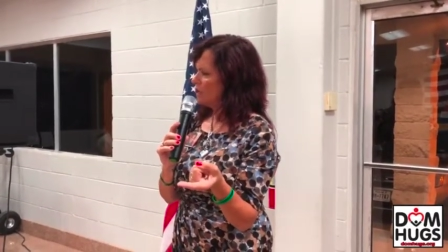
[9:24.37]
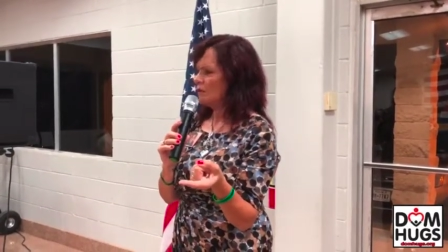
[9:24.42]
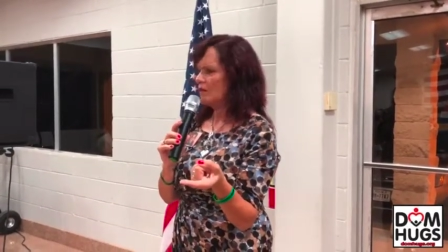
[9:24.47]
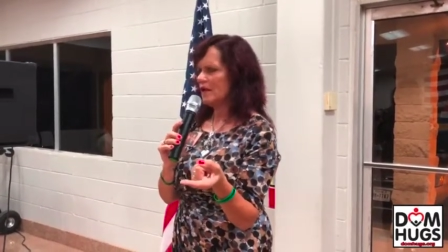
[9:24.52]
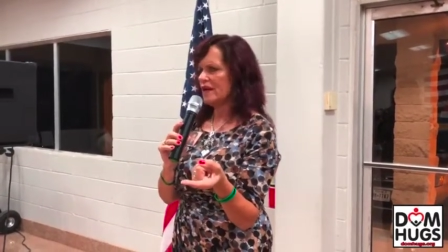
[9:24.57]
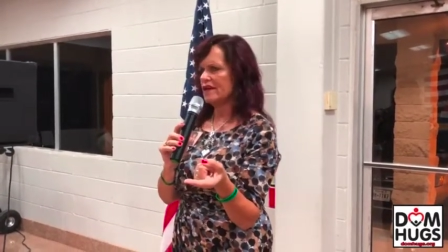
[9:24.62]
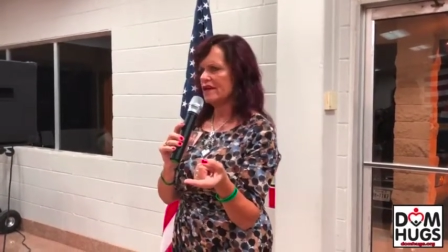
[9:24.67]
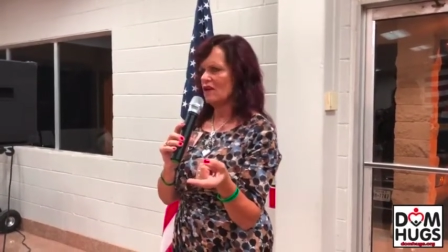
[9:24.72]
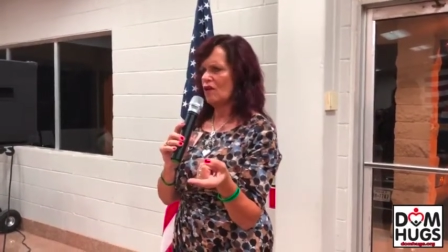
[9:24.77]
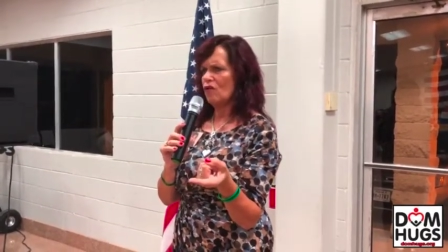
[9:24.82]

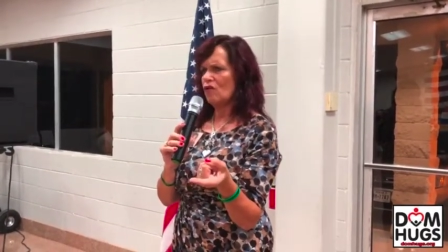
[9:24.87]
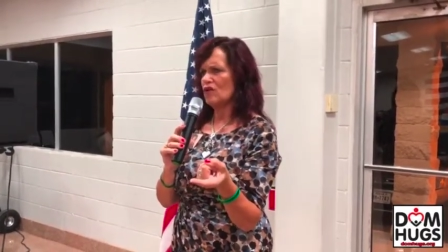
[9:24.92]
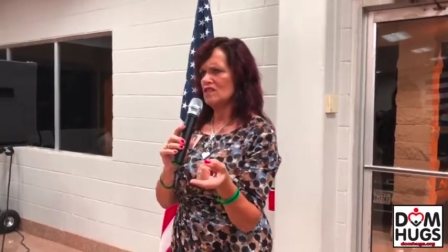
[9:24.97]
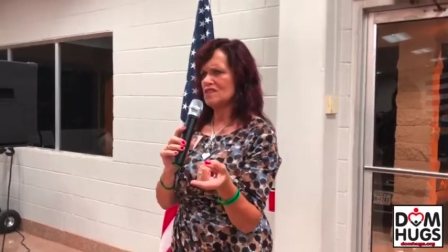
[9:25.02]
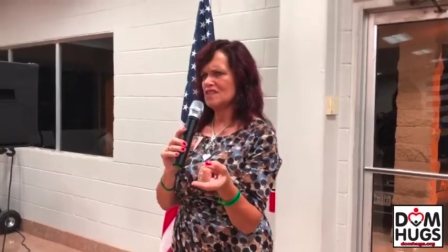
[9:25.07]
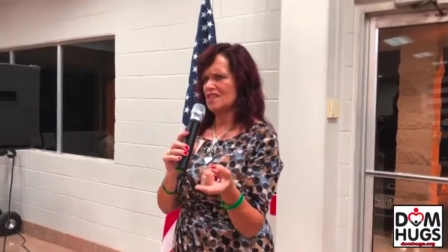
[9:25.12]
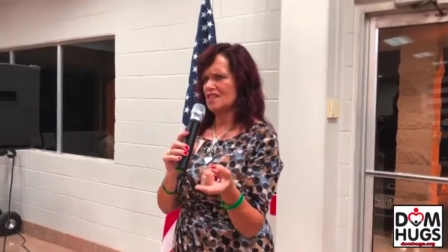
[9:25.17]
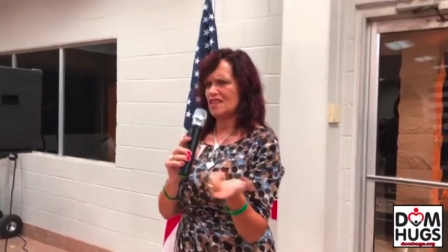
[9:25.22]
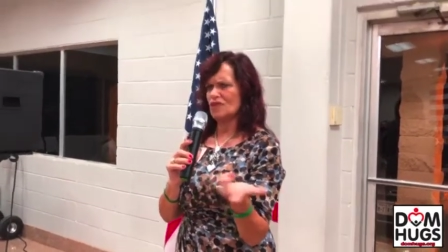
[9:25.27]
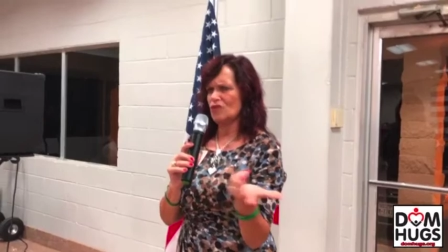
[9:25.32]
I'm like, oh,
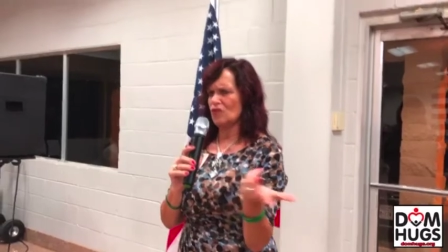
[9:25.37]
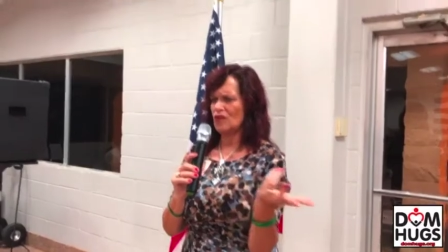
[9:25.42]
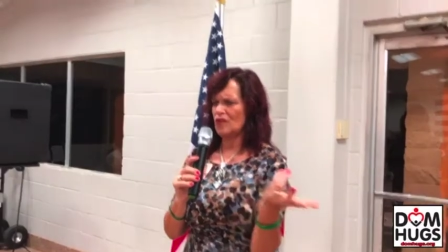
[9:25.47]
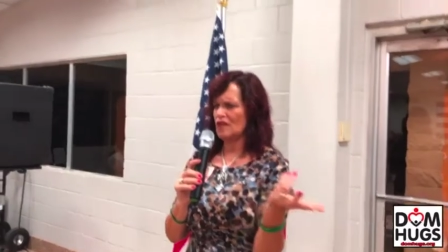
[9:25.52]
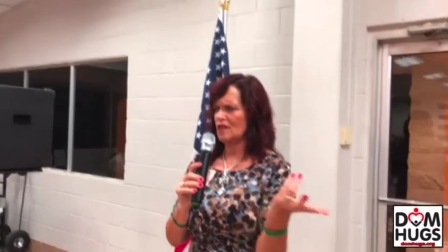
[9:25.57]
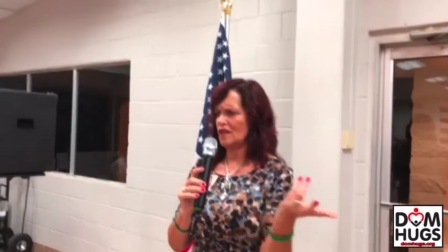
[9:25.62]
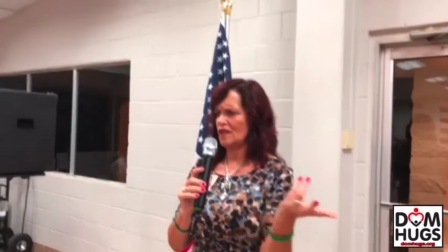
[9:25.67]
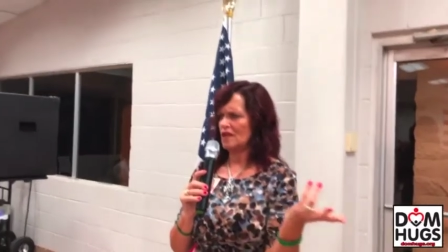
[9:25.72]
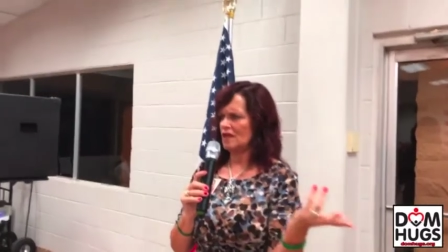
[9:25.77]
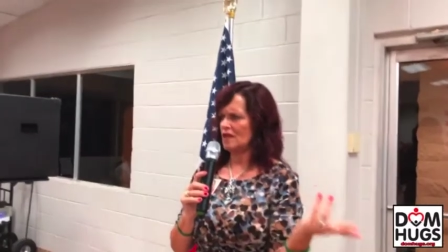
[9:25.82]
is he
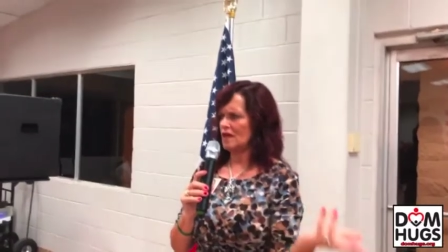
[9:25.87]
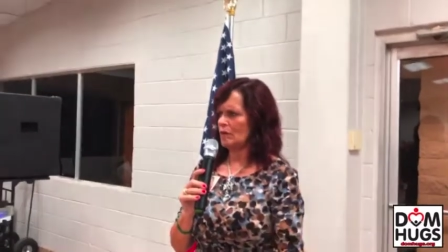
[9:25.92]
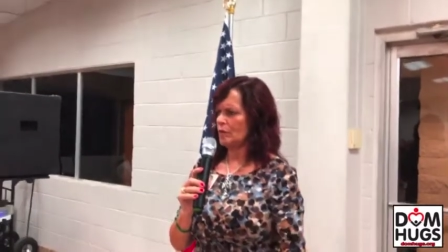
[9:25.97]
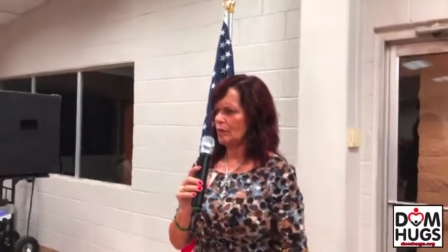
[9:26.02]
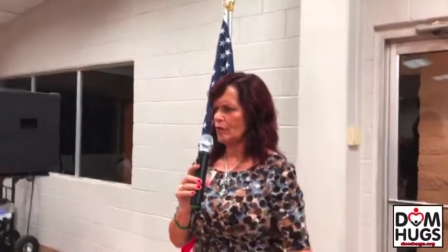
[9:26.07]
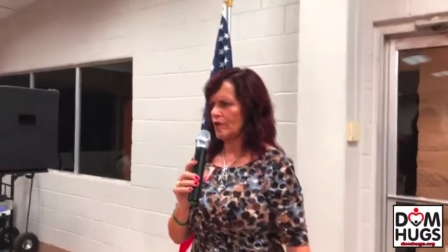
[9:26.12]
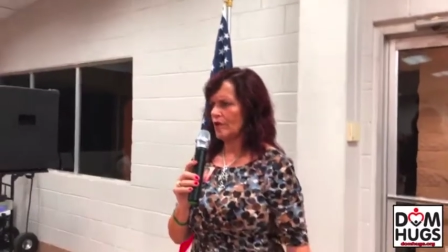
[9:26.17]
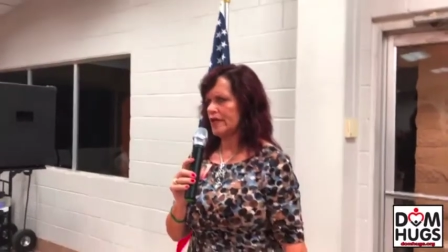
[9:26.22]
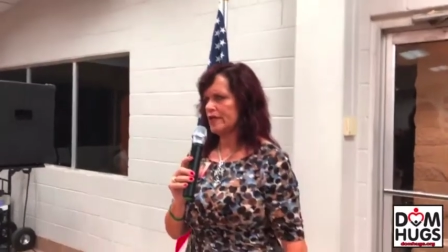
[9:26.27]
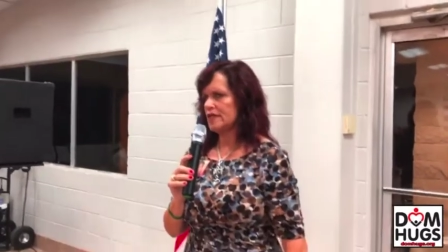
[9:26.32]
doing another
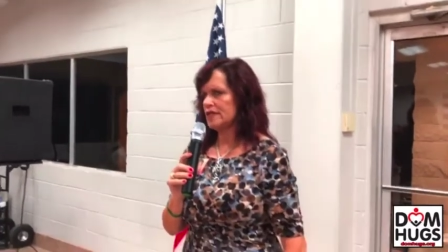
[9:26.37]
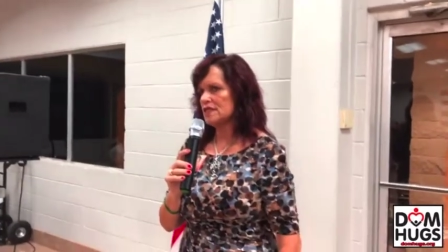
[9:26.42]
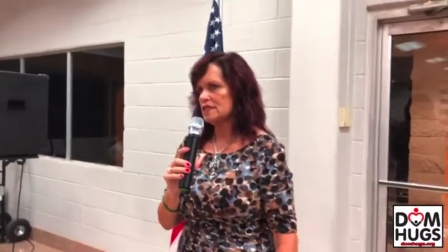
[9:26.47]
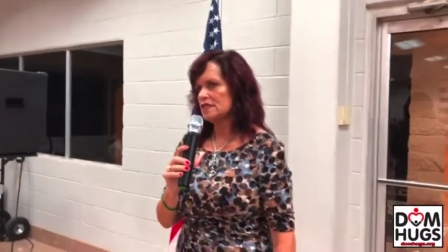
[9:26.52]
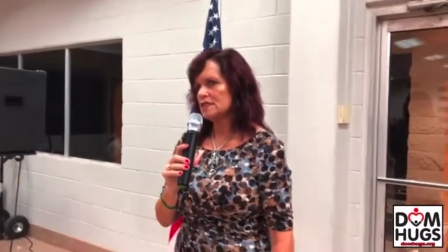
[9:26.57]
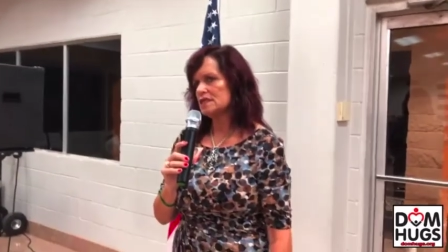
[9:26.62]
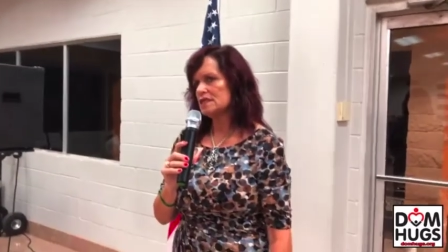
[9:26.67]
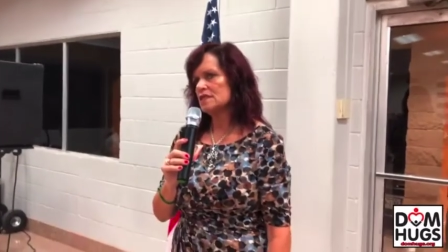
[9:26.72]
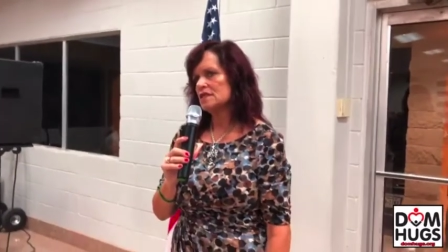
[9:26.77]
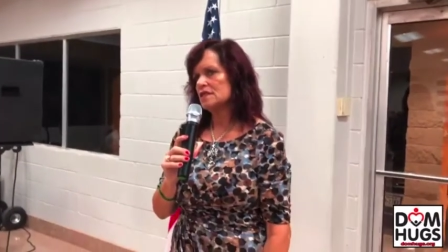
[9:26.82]

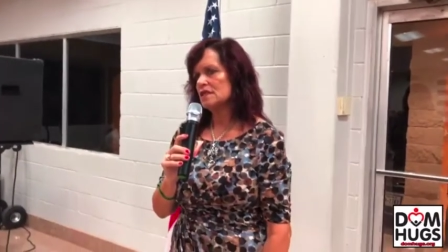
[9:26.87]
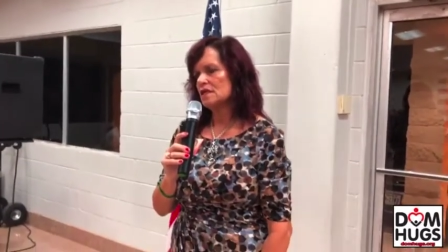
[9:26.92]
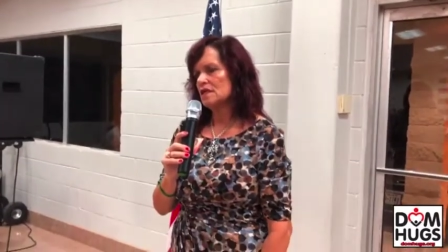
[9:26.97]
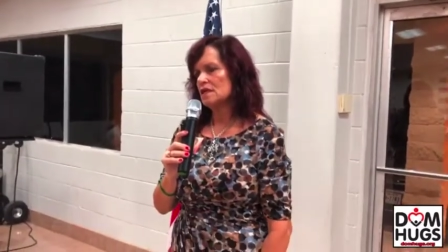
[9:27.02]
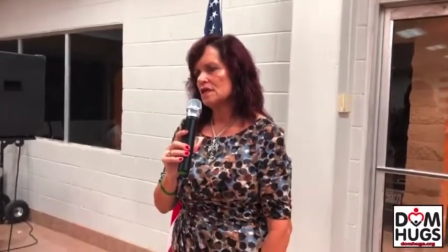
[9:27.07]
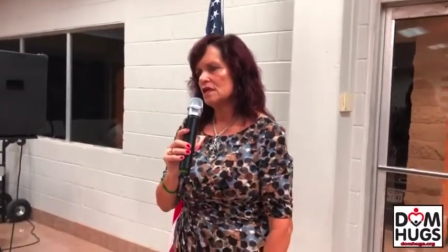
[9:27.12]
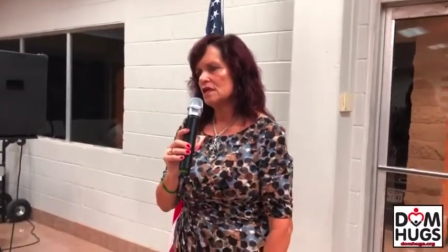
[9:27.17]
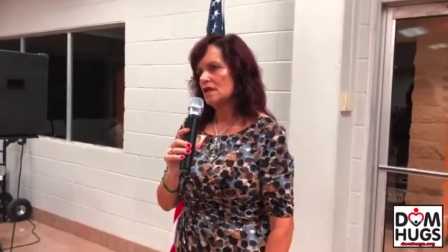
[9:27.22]
Apprentice?